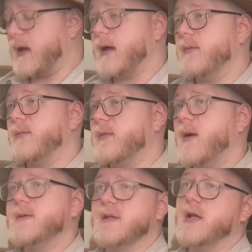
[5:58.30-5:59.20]
And
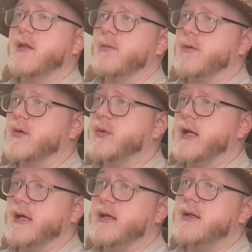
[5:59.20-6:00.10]
that was another
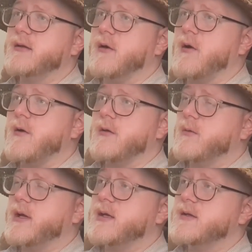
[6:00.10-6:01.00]
wordplay. In
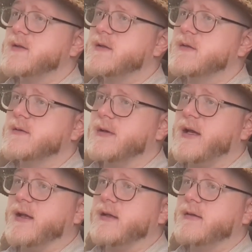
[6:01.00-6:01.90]
always,
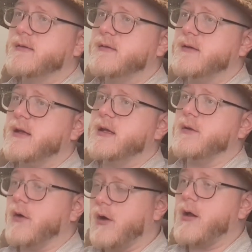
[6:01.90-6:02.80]
like
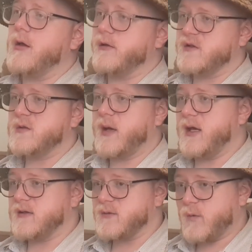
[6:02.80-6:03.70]
in all
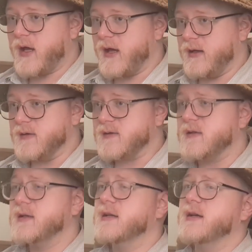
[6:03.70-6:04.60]
space ways,